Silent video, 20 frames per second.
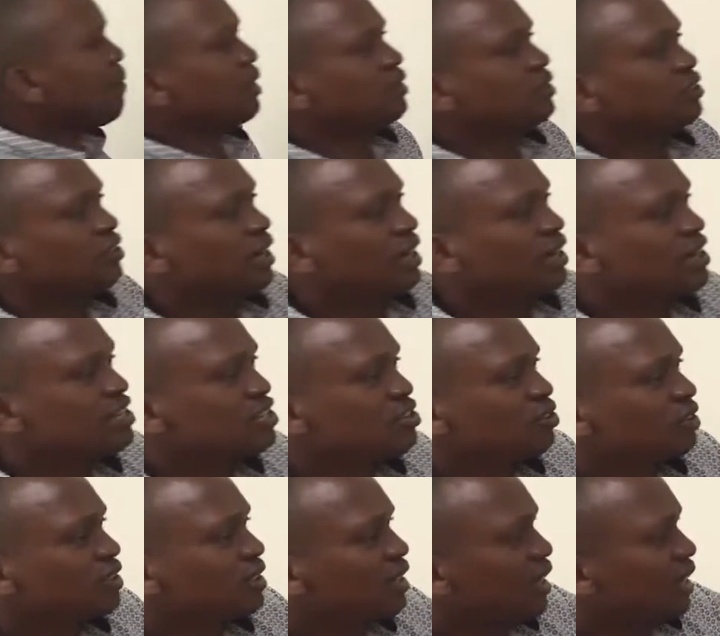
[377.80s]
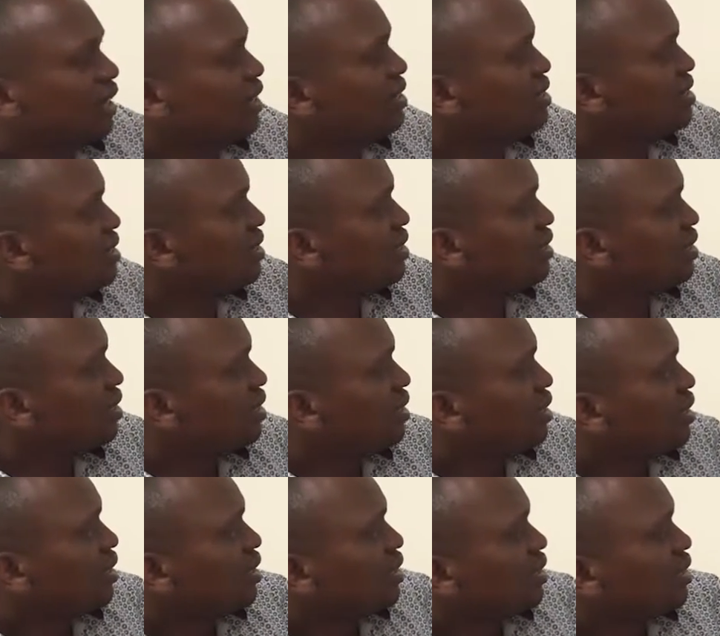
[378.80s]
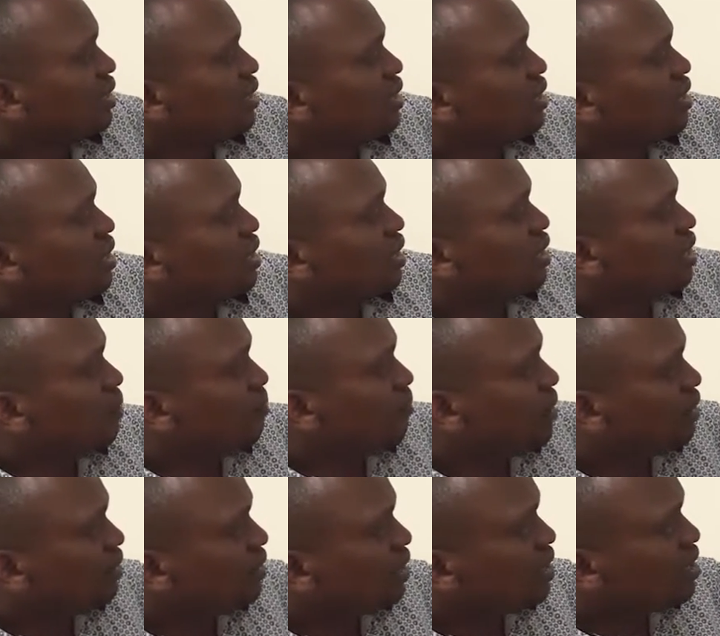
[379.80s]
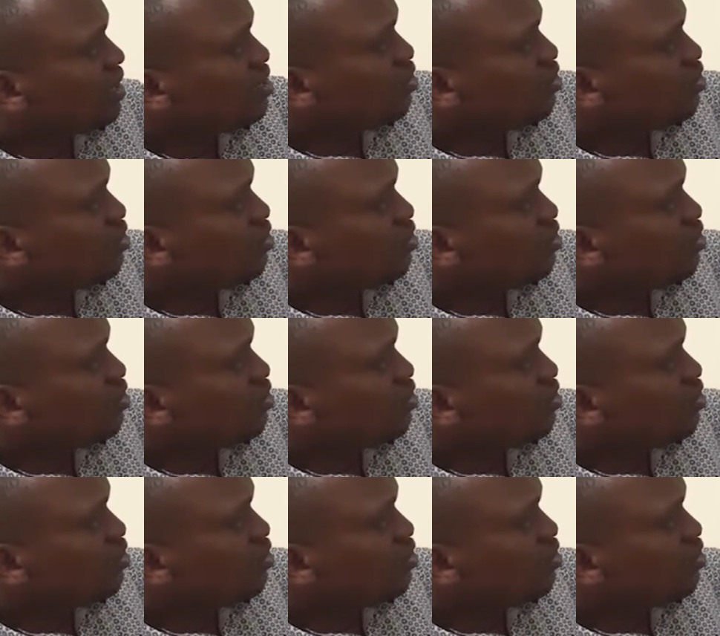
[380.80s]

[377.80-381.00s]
a material that is not lagged, a mat that